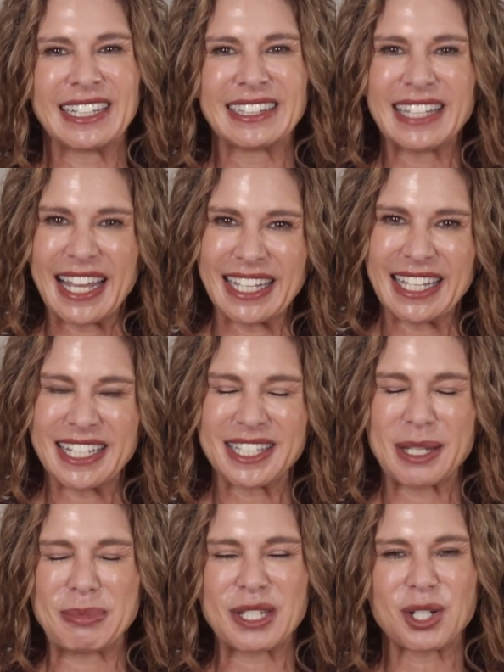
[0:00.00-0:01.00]
like it,
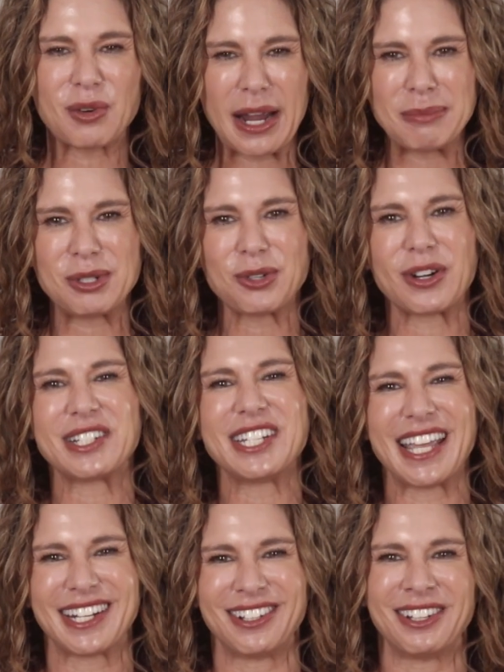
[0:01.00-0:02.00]
subscribe to our
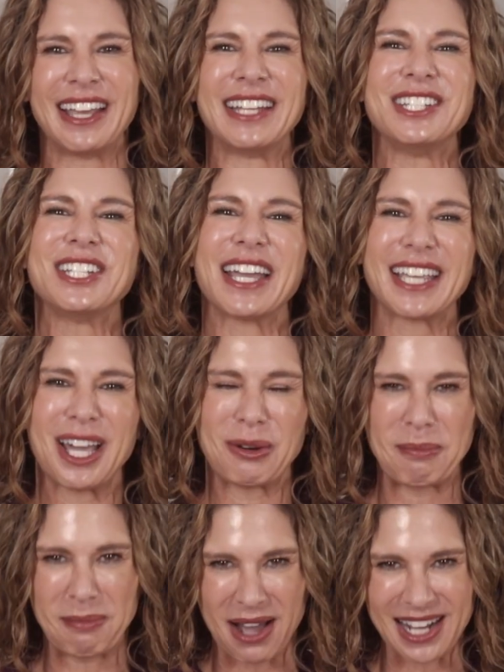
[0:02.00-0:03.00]
channel, and check
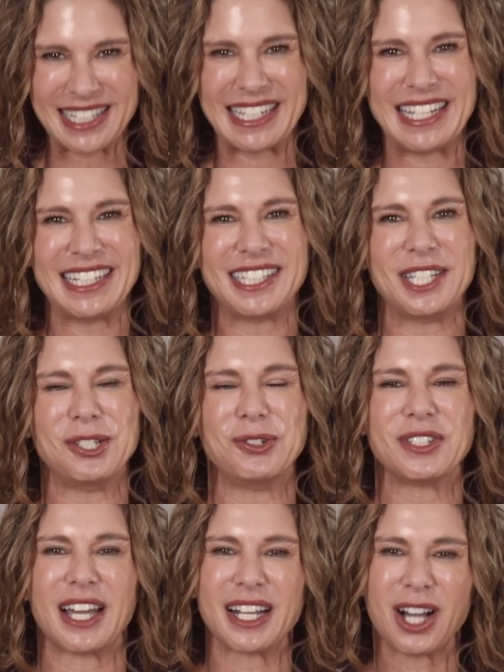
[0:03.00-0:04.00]
out
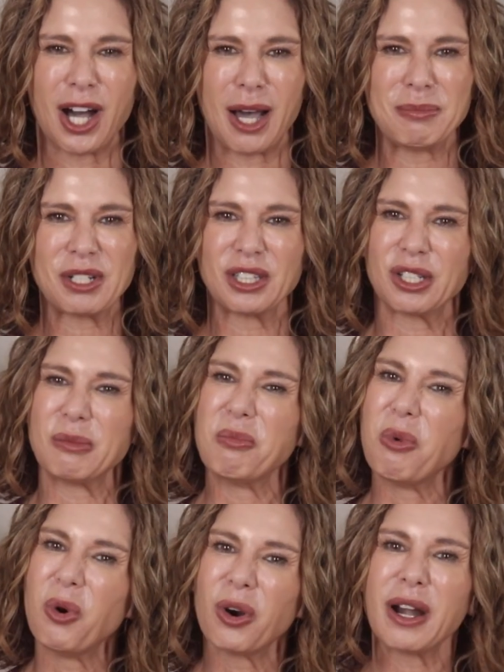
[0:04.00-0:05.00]
moxieinstitute.com to learn
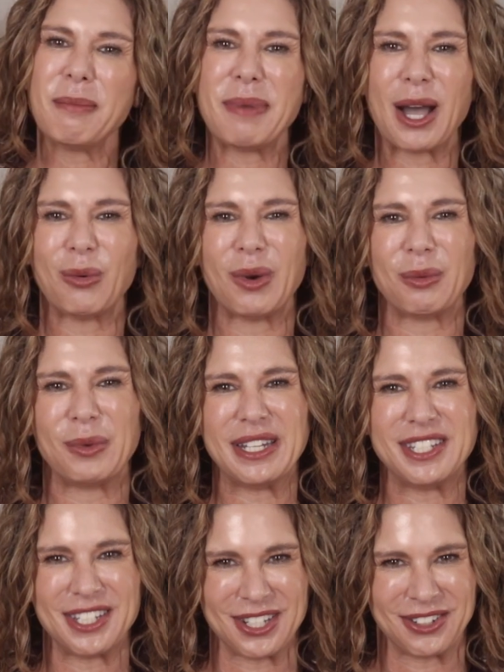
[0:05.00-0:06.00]
more about what we
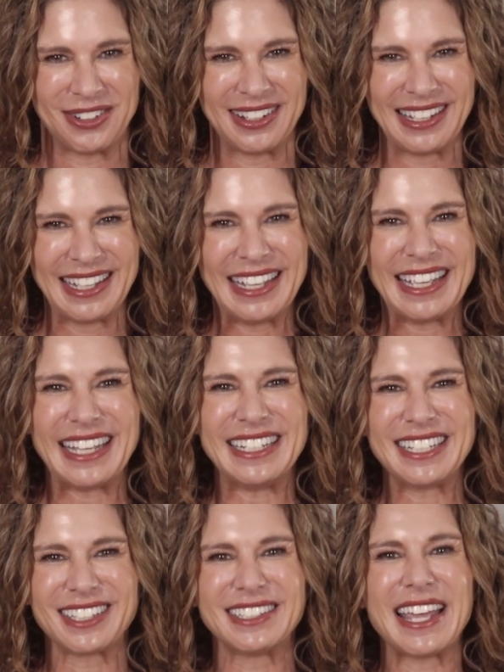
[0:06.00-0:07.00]
do.
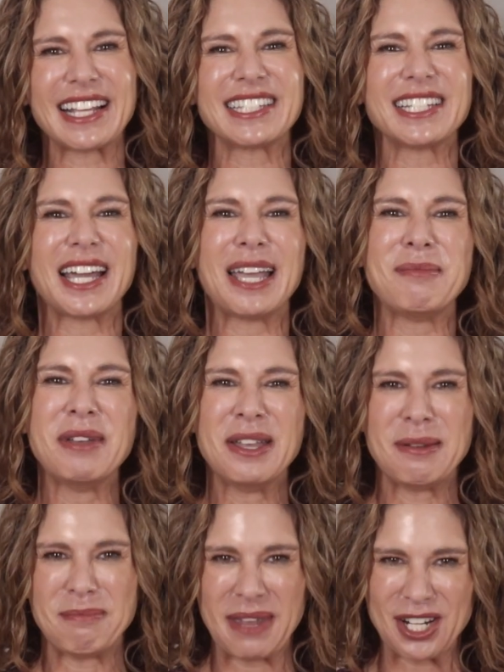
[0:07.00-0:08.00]
Until next time,
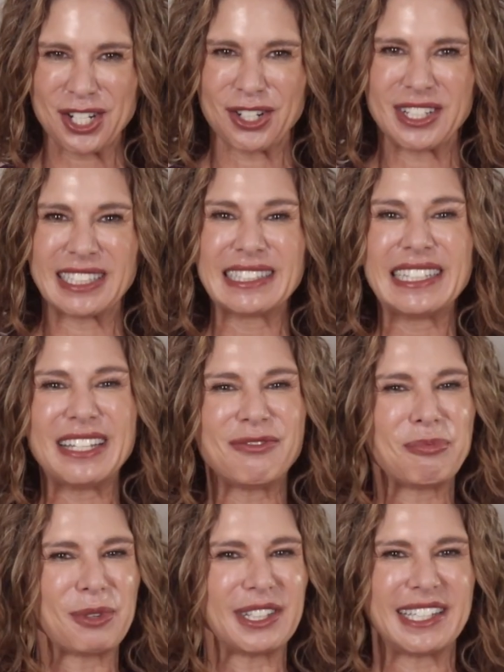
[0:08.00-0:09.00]
make sure to
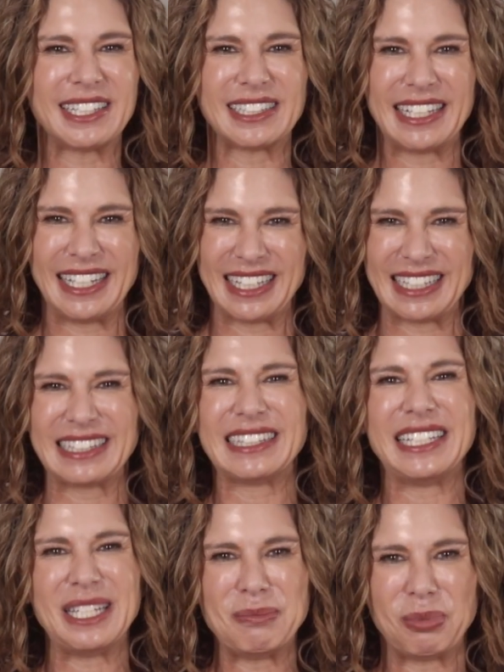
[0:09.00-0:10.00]
live brilliantly,
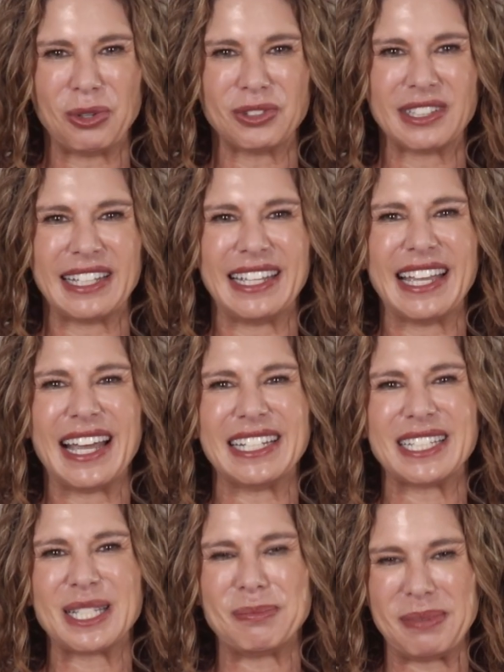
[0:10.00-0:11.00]
lead boldly,
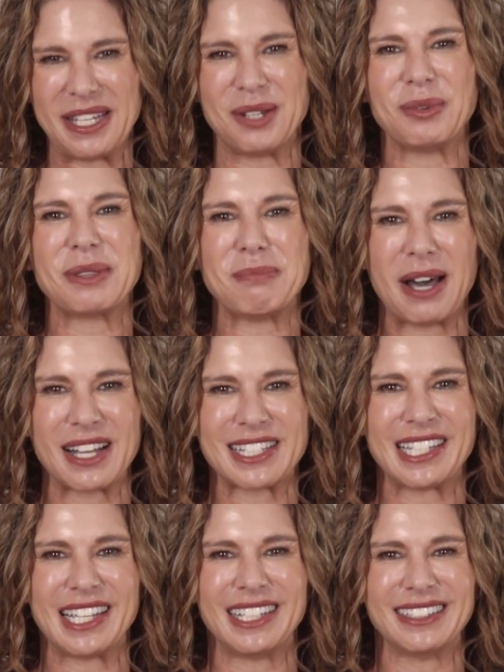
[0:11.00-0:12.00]
and speak with
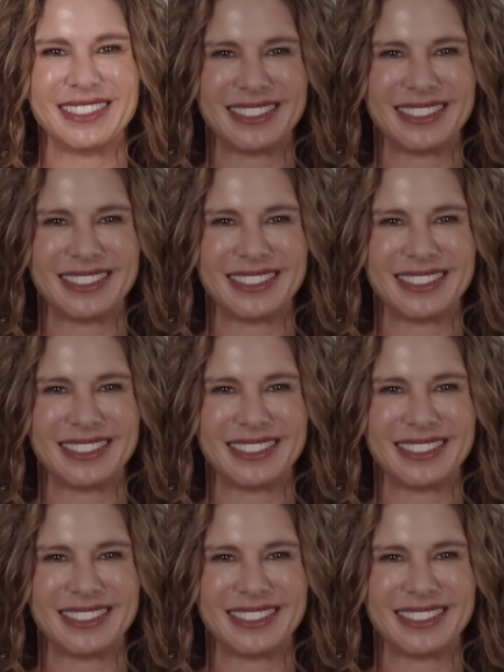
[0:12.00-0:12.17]
Moxie.